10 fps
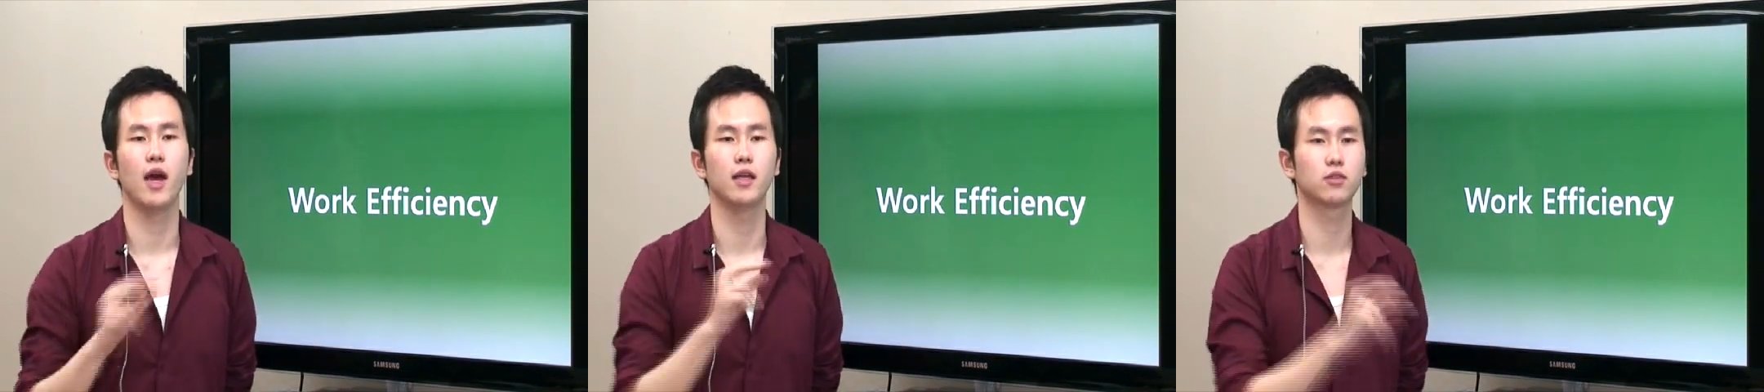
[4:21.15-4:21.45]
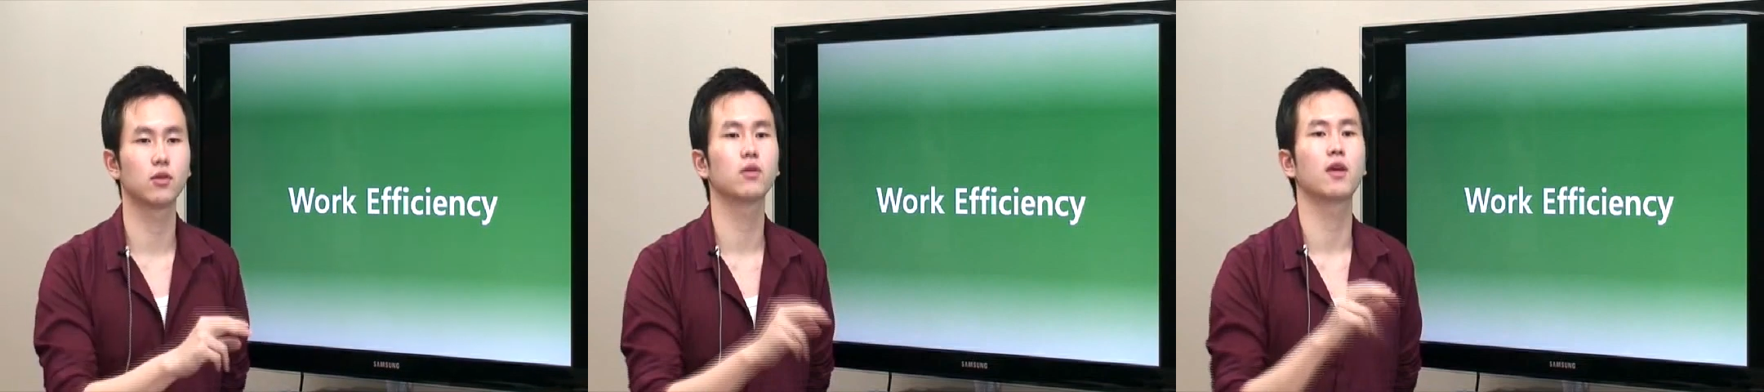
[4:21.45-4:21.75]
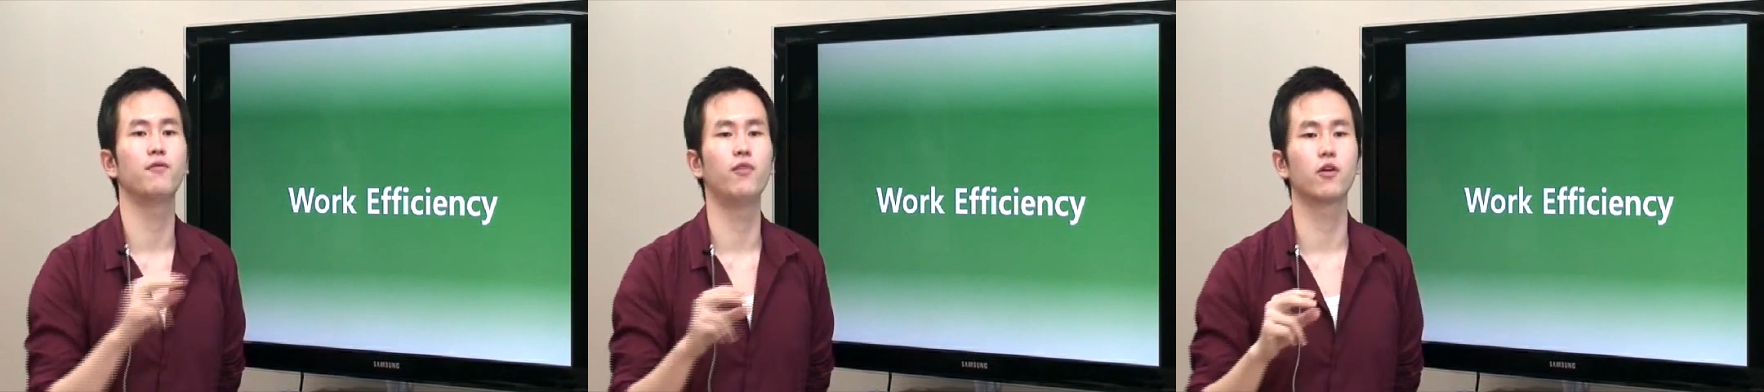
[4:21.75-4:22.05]
and so
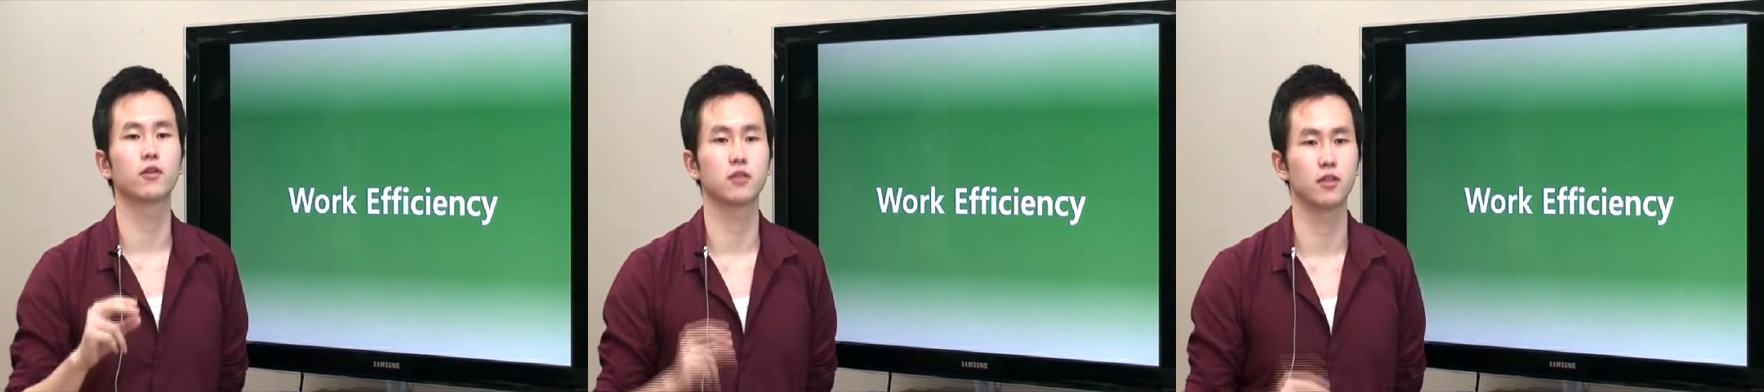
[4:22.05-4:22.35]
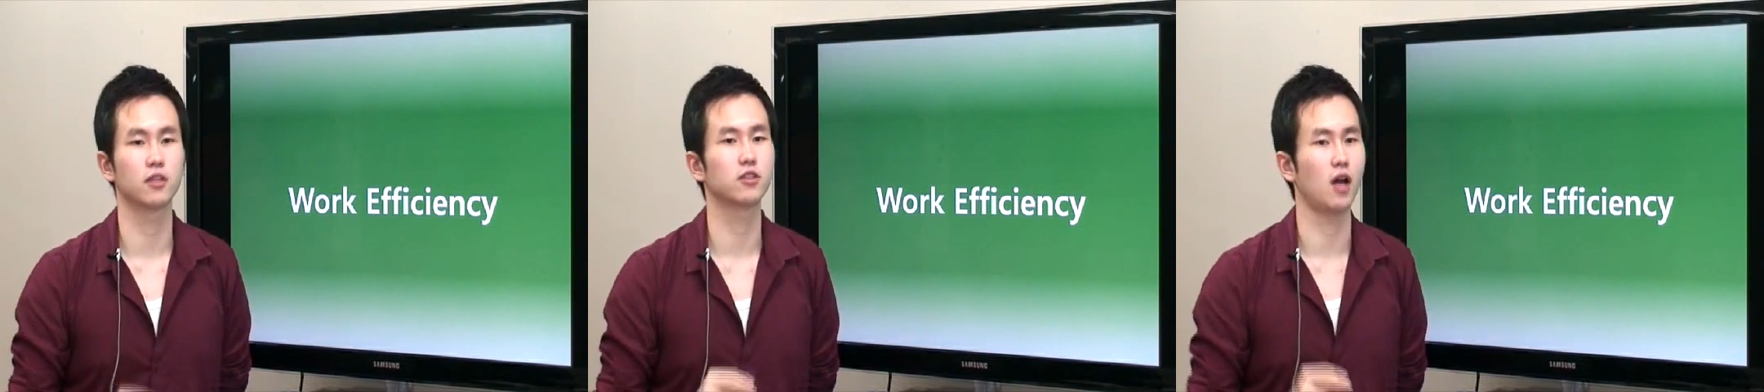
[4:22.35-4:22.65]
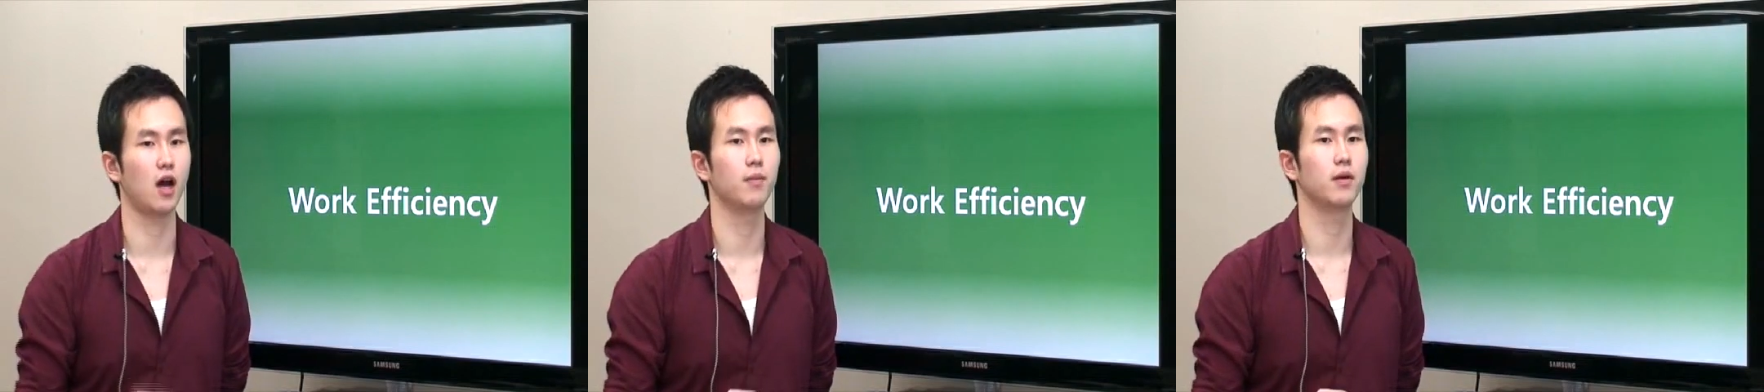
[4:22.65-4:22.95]
can focus on their
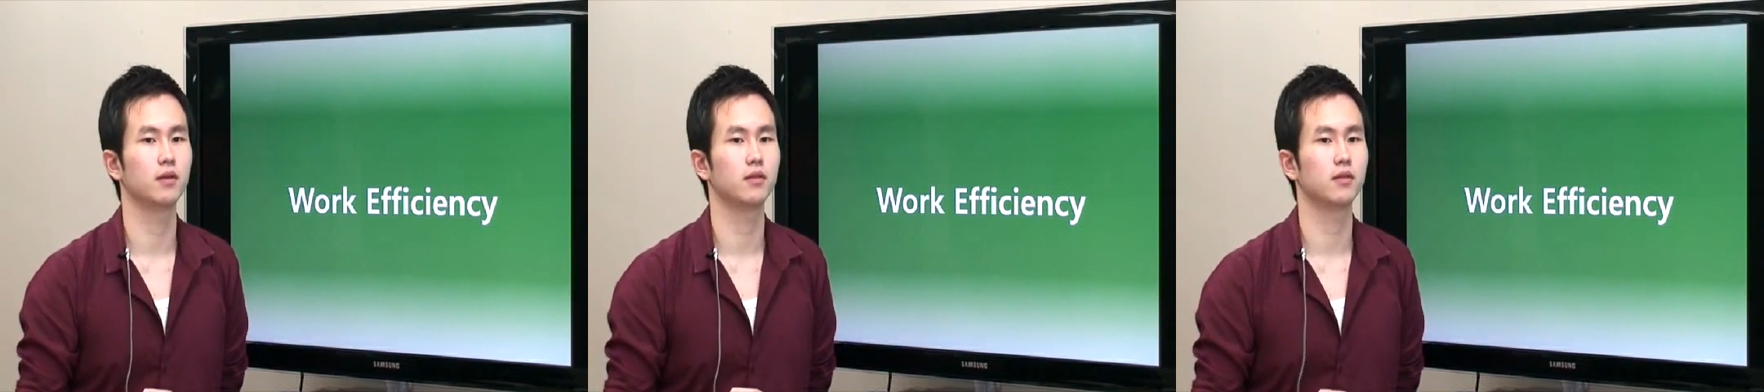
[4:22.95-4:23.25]
job.